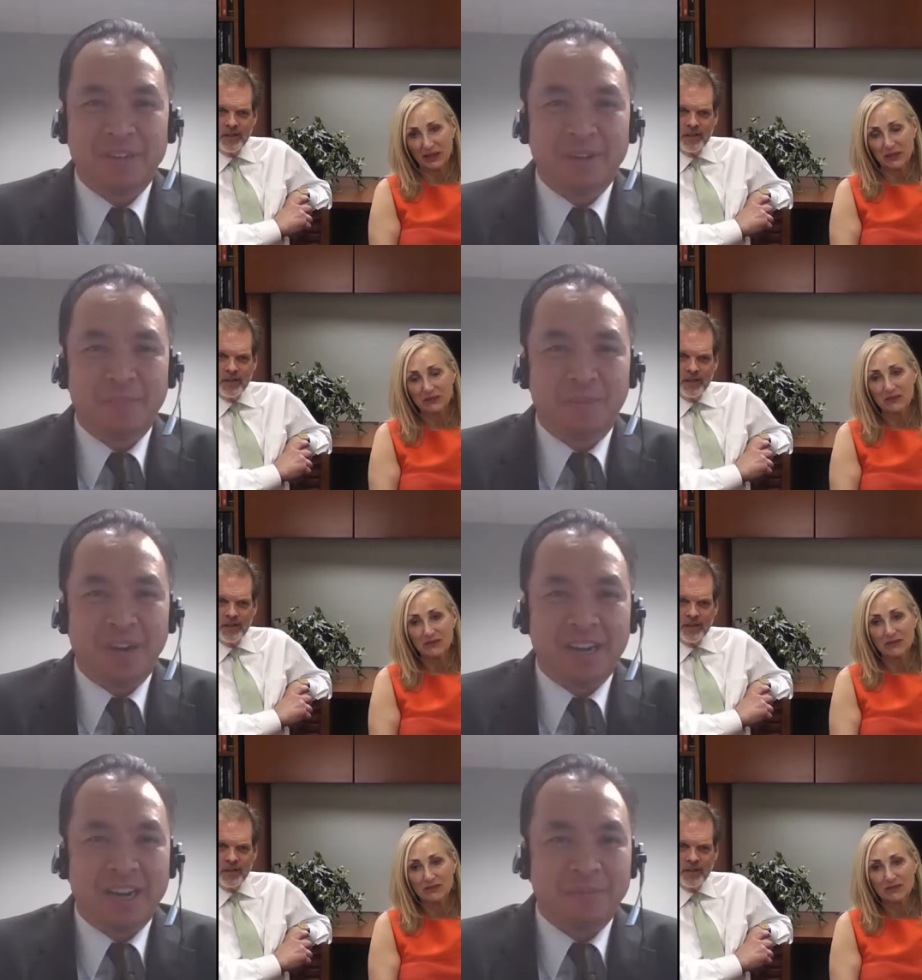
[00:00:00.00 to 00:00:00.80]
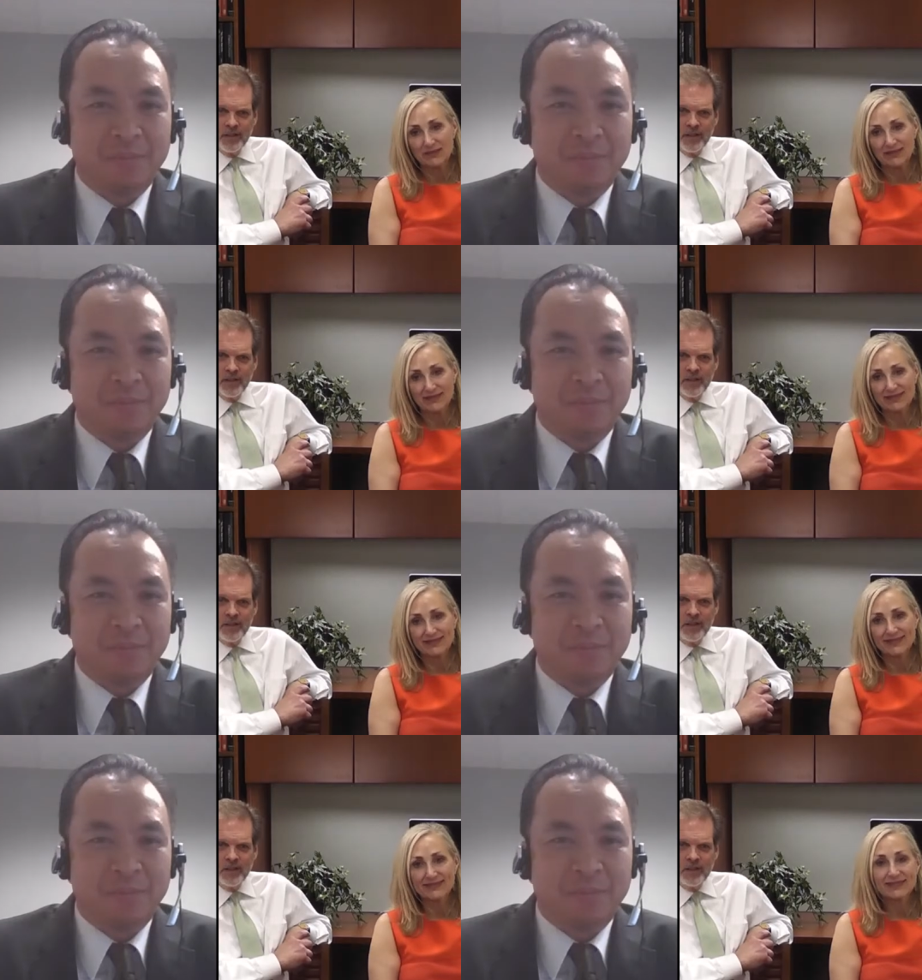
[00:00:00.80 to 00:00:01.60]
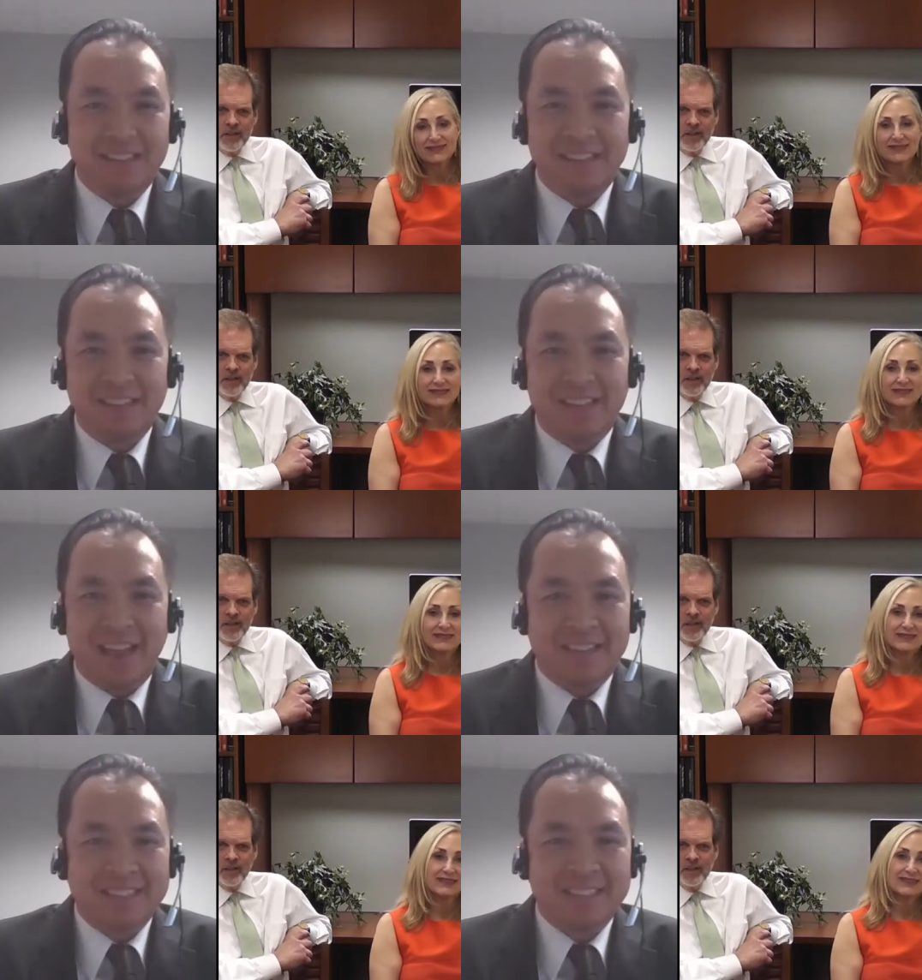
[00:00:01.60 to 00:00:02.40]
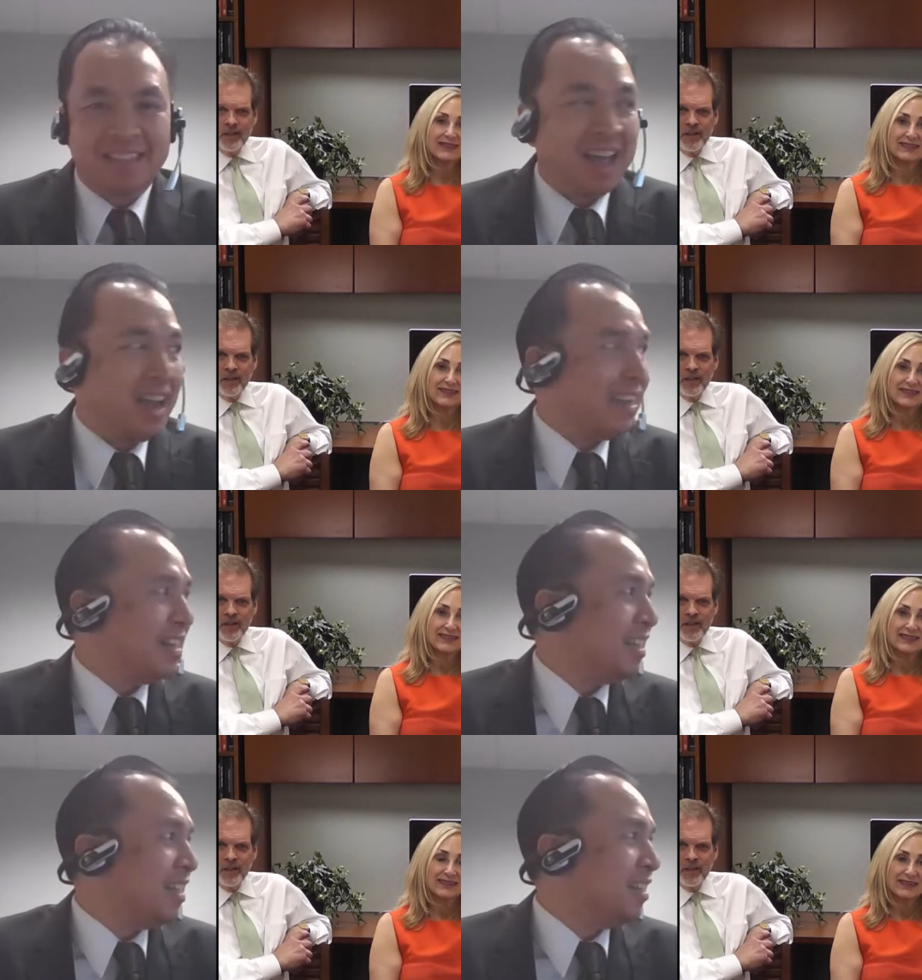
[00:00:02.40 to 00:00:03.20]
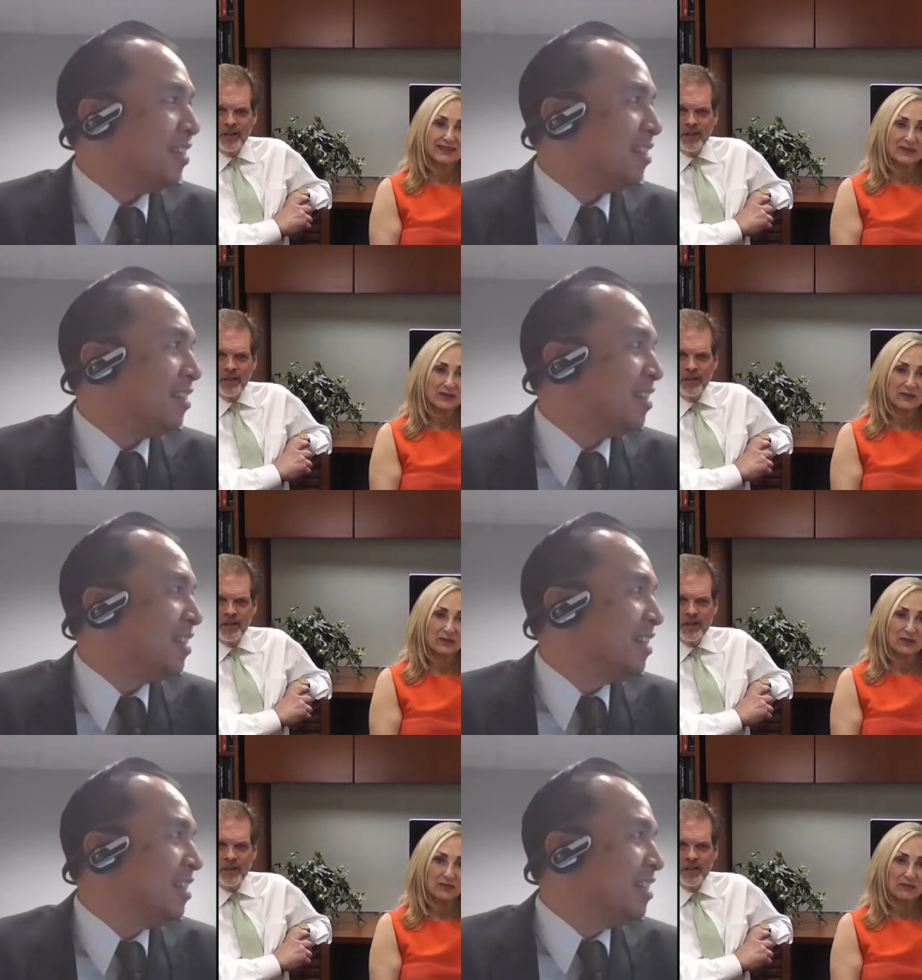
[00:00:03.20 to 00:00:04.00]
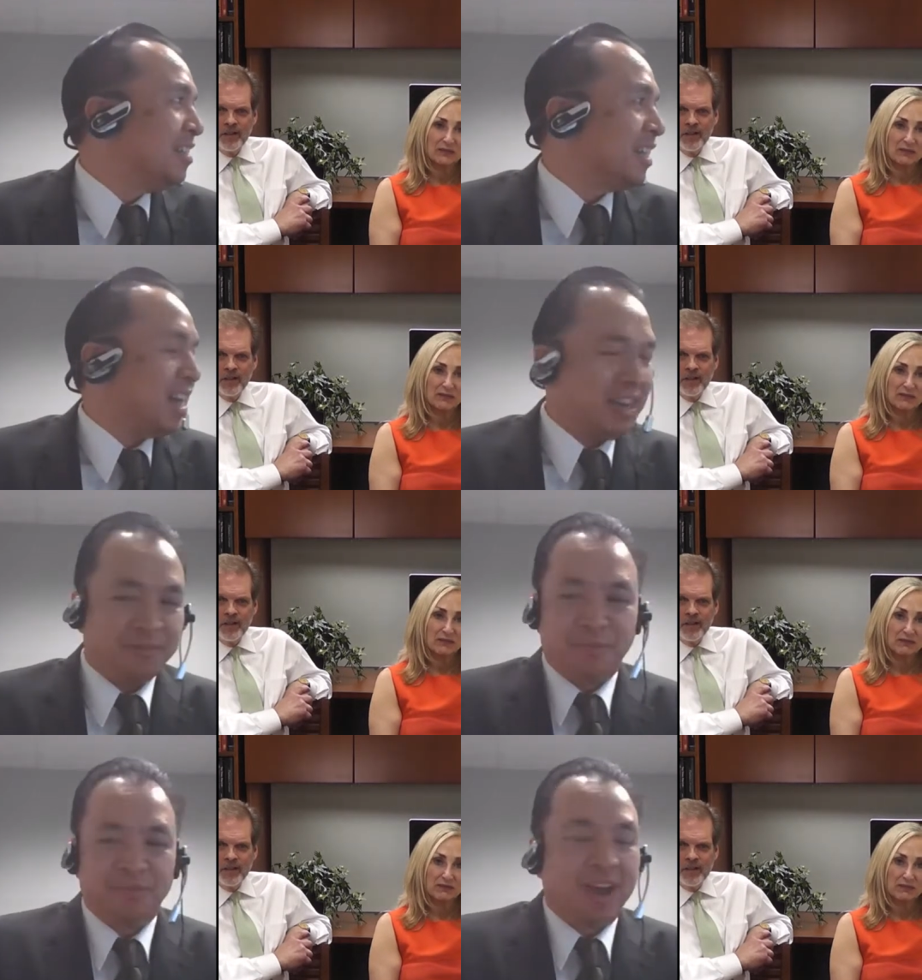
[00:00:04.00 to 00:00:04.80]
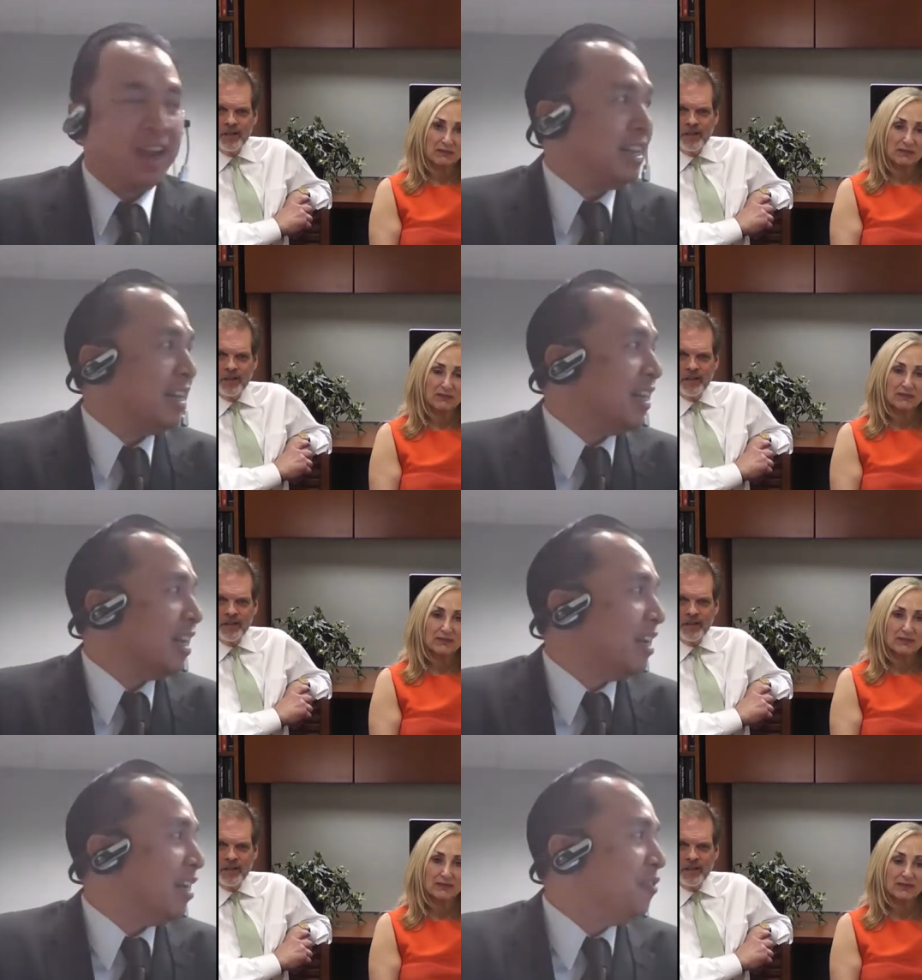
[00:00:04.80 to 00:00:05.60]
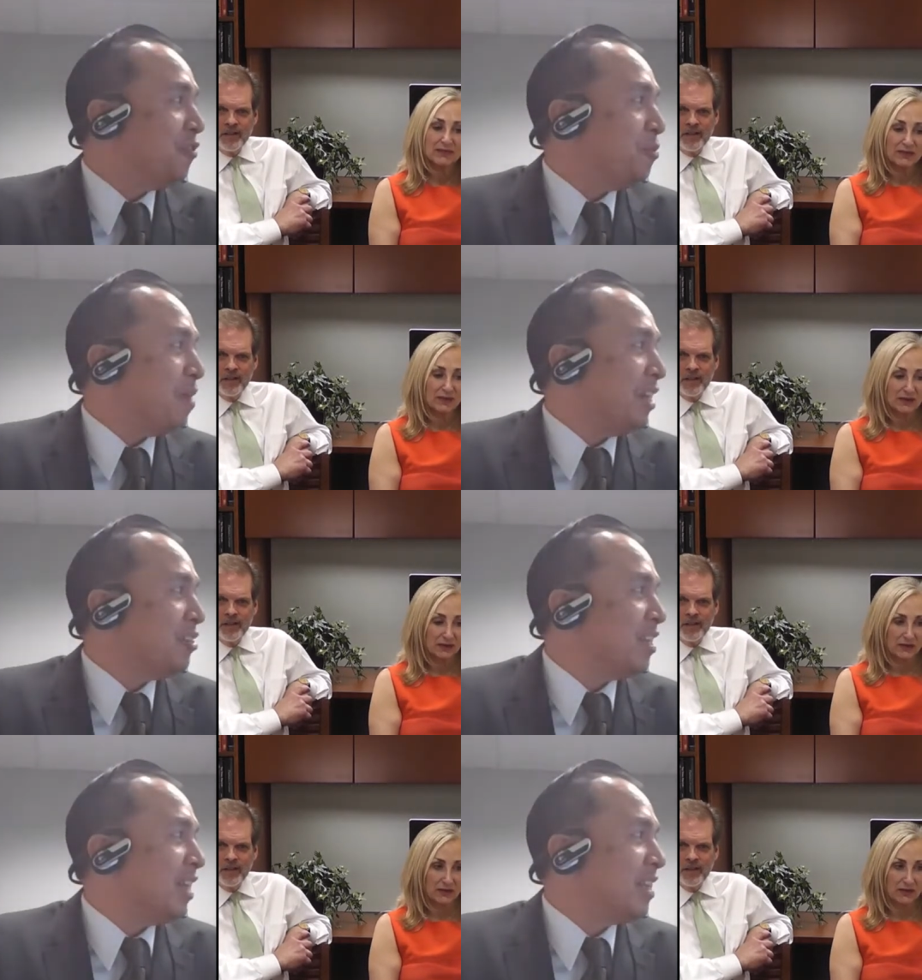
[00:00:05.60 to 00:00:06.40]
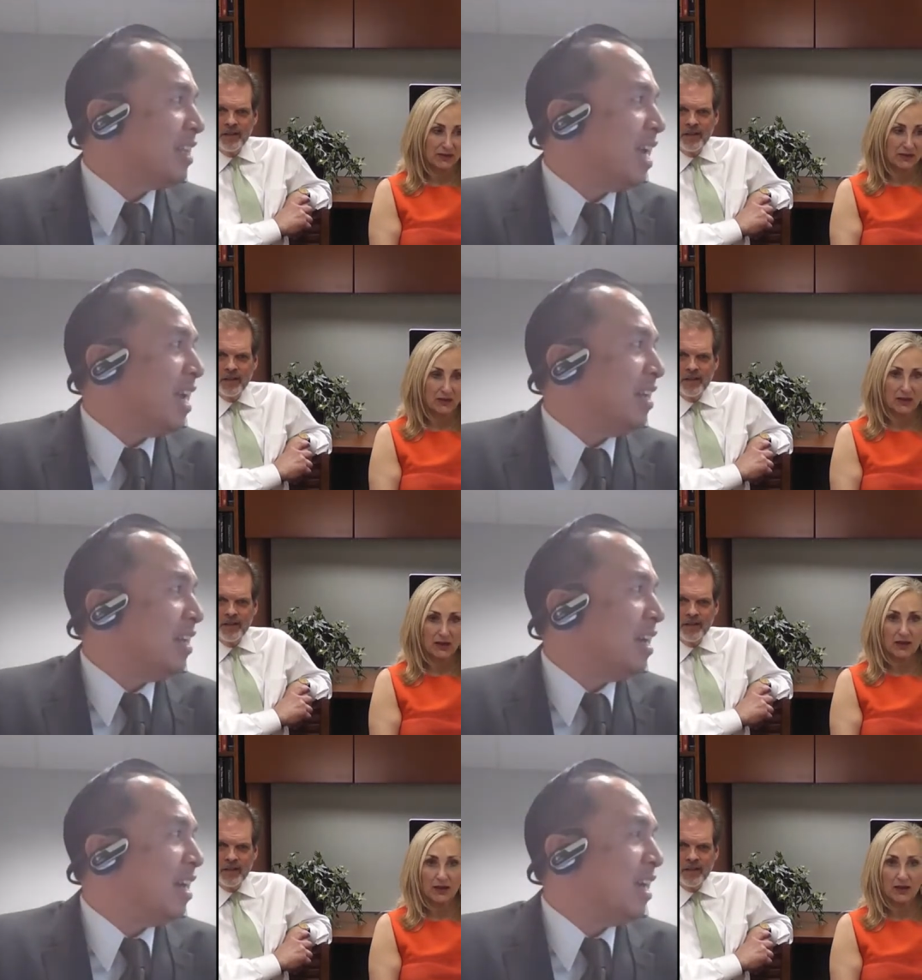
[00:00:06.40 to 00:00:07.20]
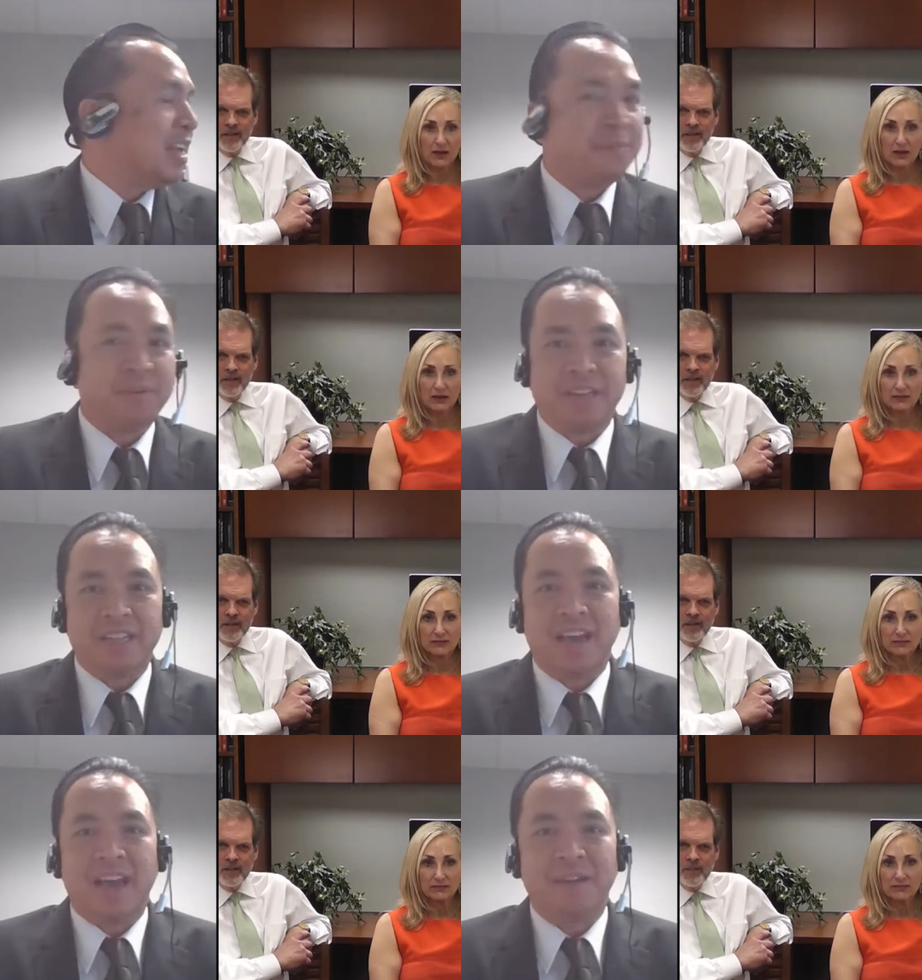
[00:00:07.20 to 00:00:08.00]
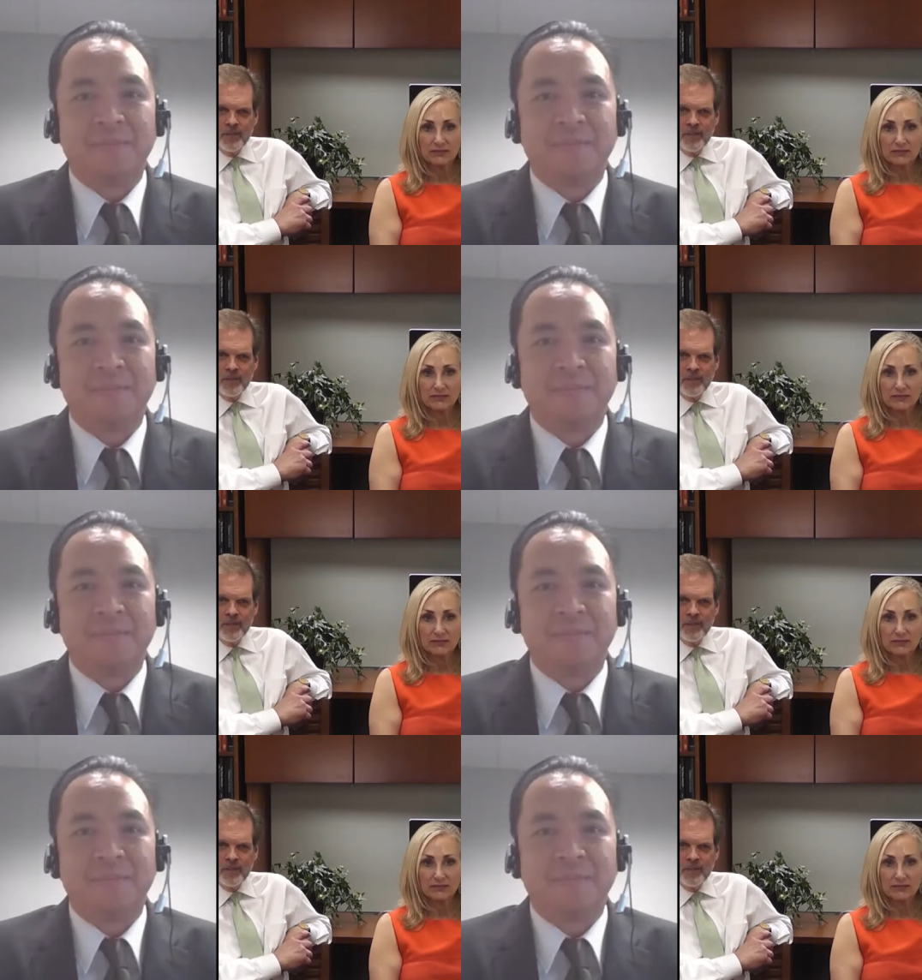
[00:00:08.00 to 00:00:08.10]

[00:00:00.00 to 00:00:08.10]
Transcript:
Speaker 1: to bring up one last slide here to kind of provide any kind of information at the end. Uh, anybody that